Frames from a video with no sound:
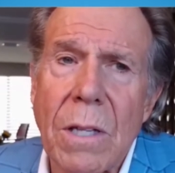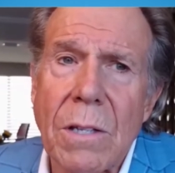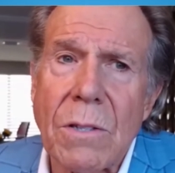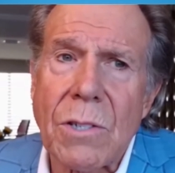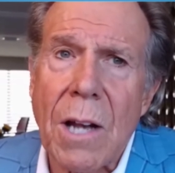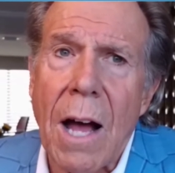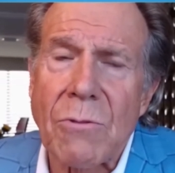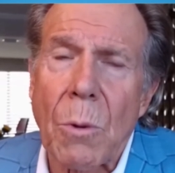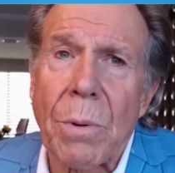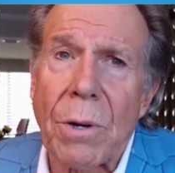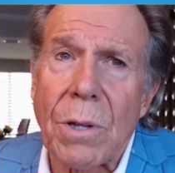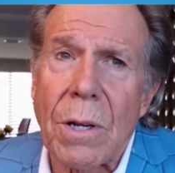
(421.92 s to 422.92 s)
that
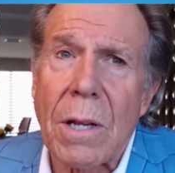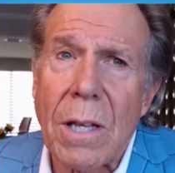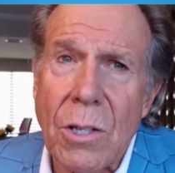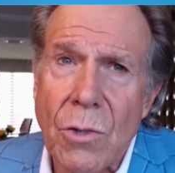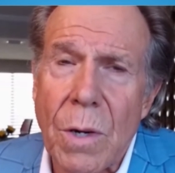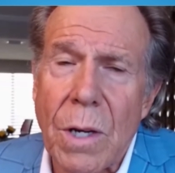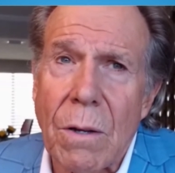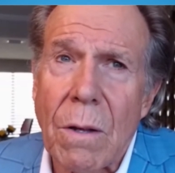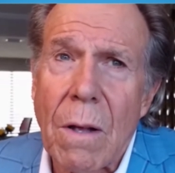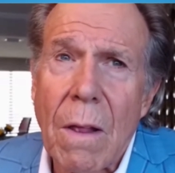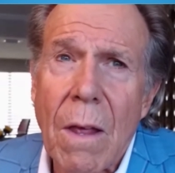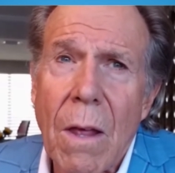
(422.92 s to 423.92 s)
Sinatra built in Israel
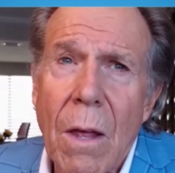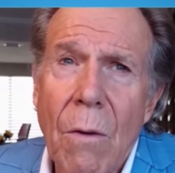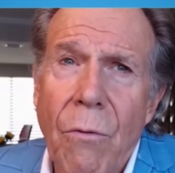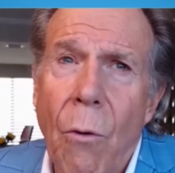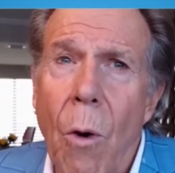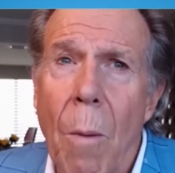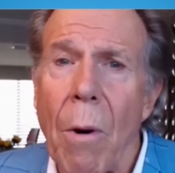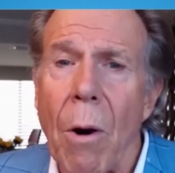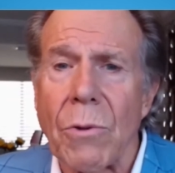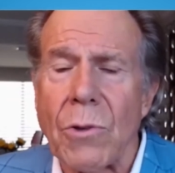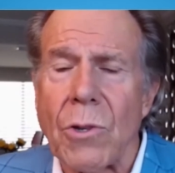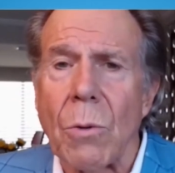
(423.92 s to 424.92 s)
for
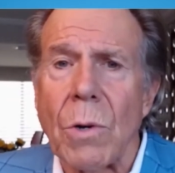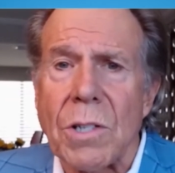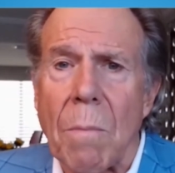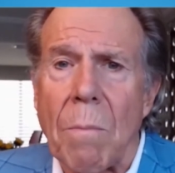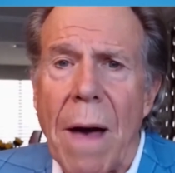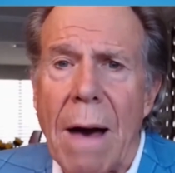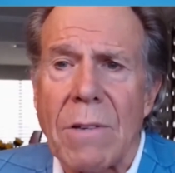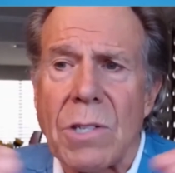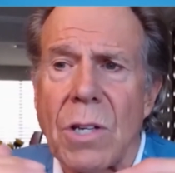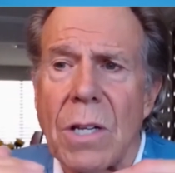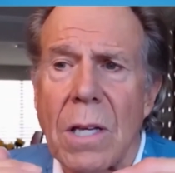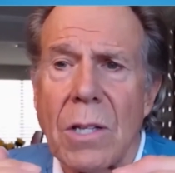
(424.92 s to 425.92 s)
both Jewish and
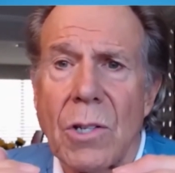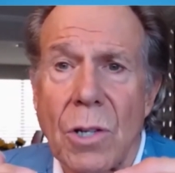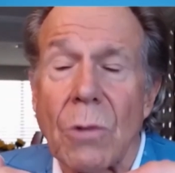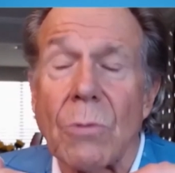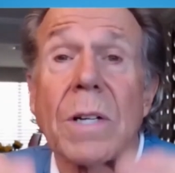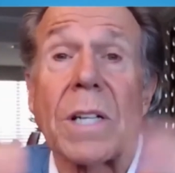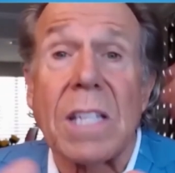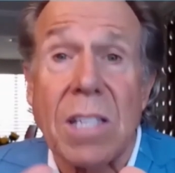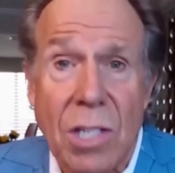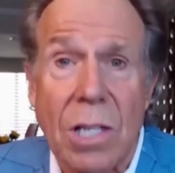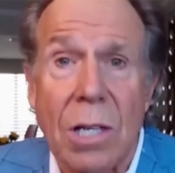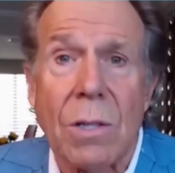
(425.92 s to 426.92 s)
Palestinian children
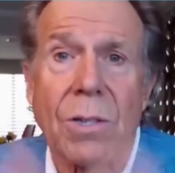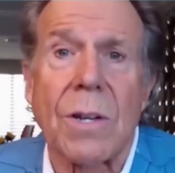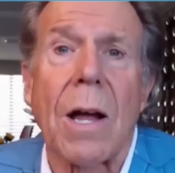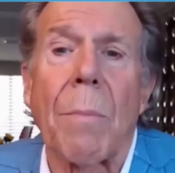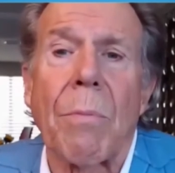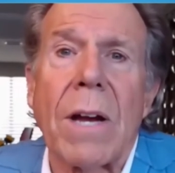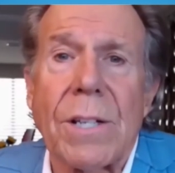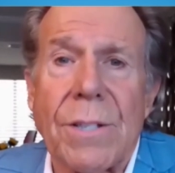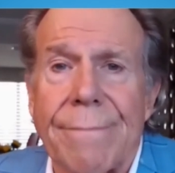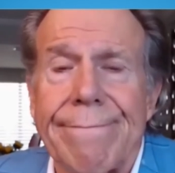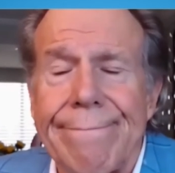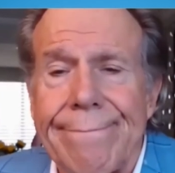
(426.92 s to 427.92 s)
still is in
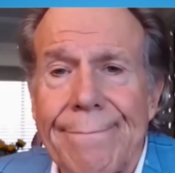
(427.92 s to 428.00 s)
operation.